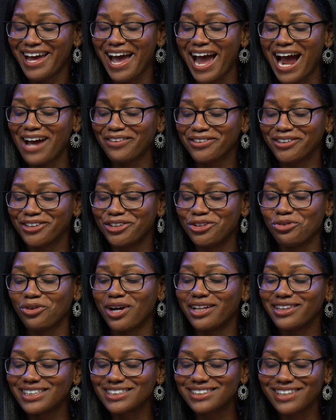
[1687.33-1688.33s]
after you
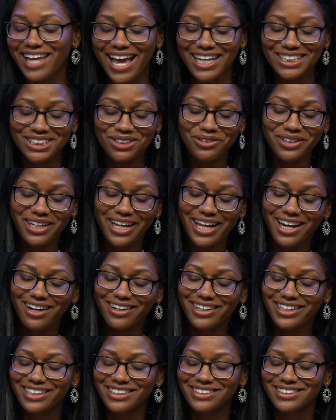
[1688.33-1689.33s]
run these last three
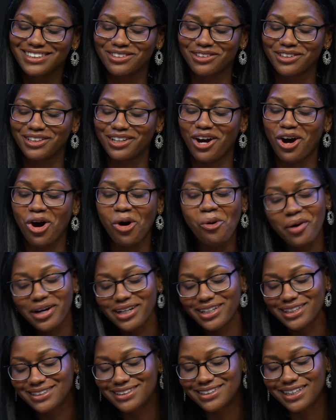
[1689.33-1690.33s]
errands or the
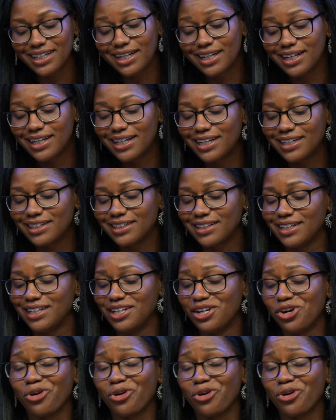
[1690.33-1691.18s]
homework is done